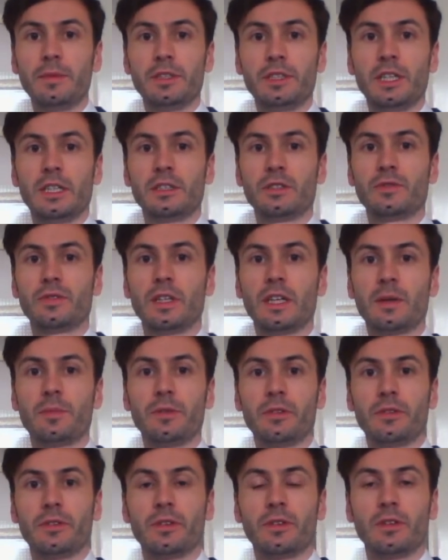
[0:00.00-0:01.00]
Jens van
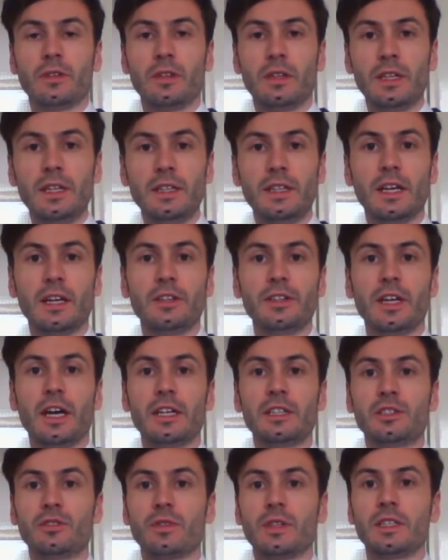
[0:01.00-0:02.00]
Egmond, lead
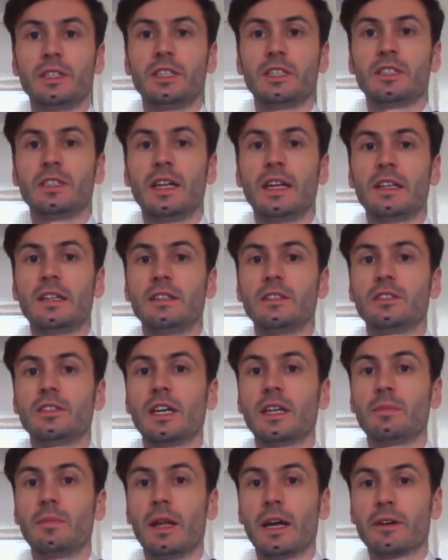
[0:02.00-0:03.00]
LDI strategist Netherlands
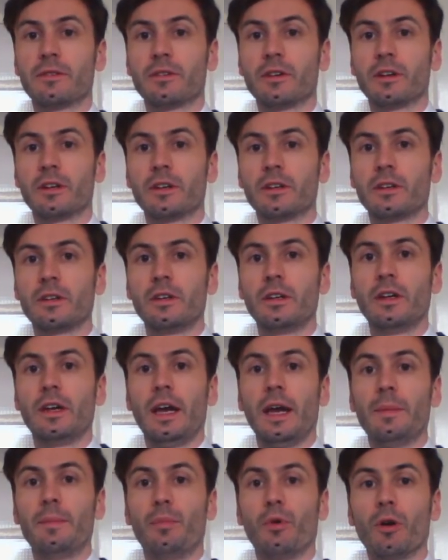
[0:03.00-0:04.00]
at BlackRock
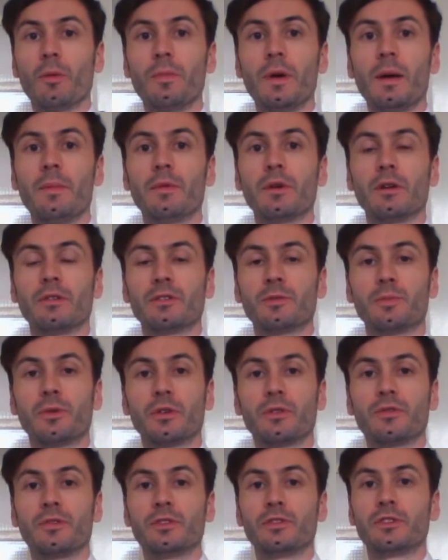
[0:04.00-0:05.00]
and board member of
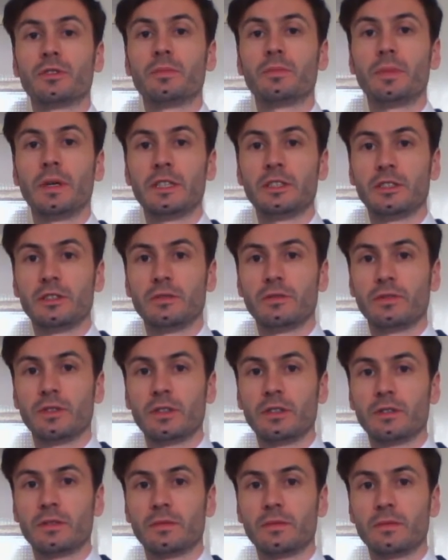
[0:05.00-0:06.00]
Sportfonds and Pension
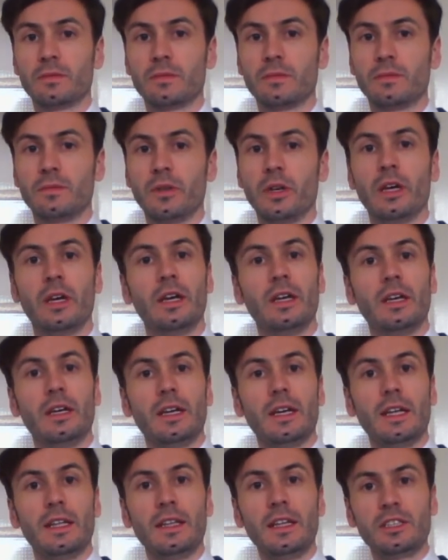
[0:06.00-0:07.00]
Fund.
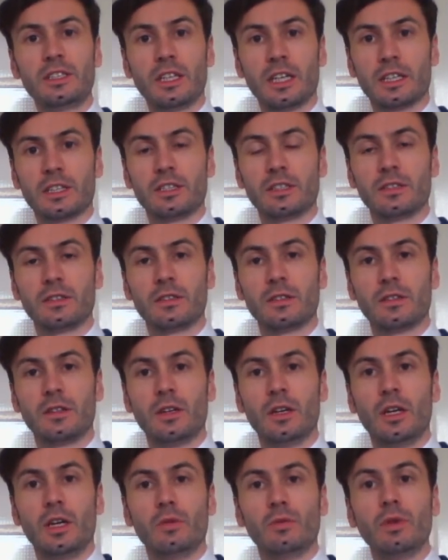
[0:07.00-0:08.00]
In this section,
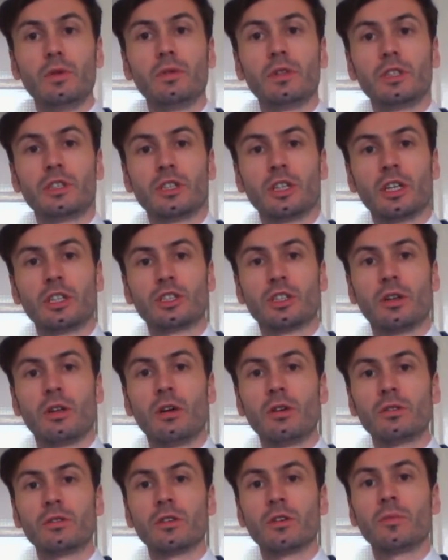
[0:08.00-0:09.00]
we will discuss
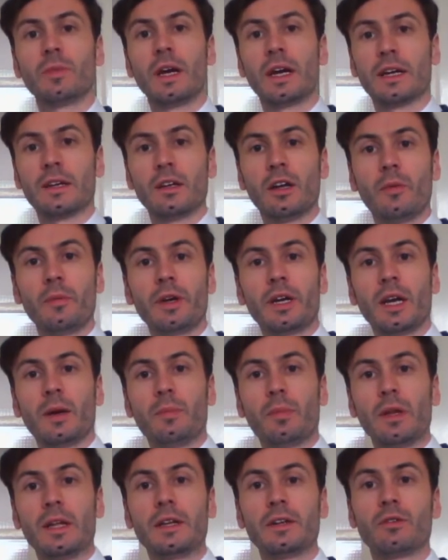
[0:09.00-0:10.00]
long-term economic
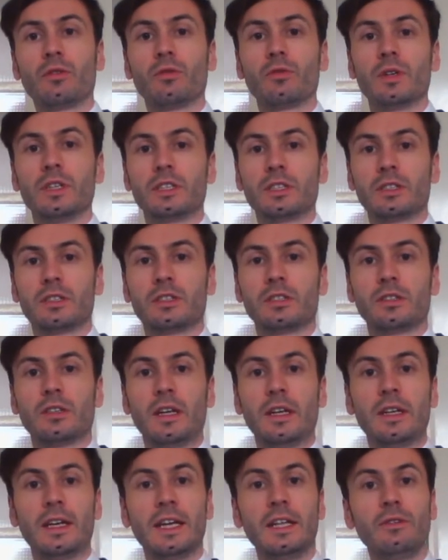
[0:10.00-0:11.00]
and political risks
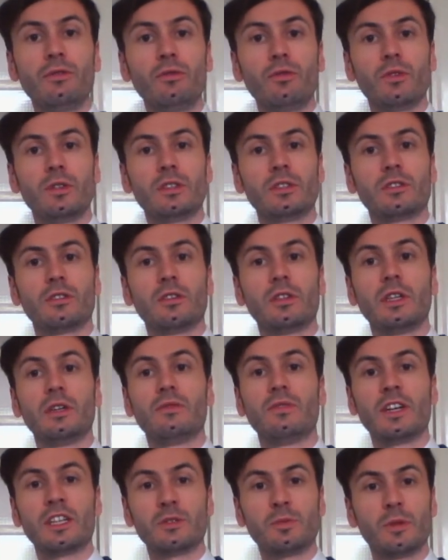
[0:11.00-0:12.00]
and the influence on the
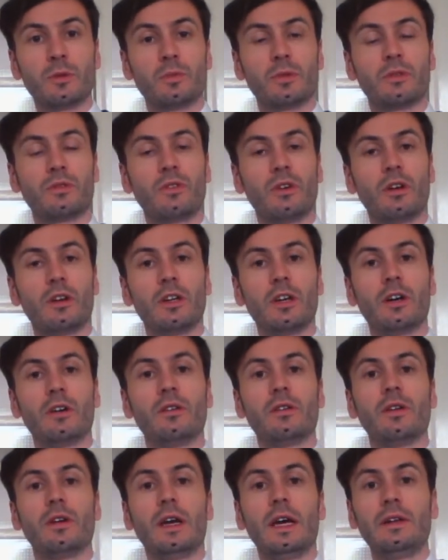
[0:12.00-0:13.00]
investment
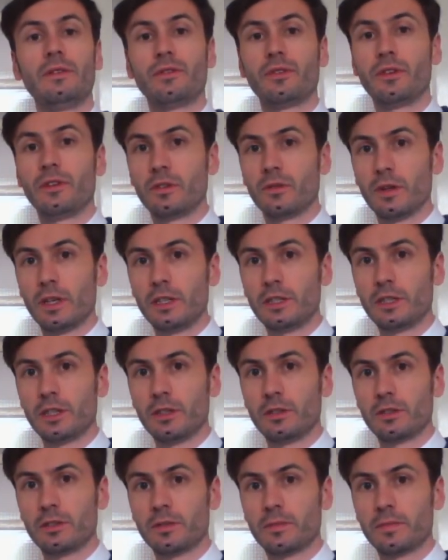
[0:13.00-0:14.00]
portfolio and funding
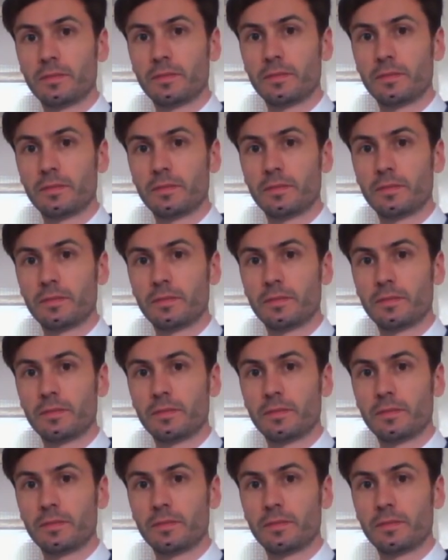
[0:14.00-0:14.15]
ratios.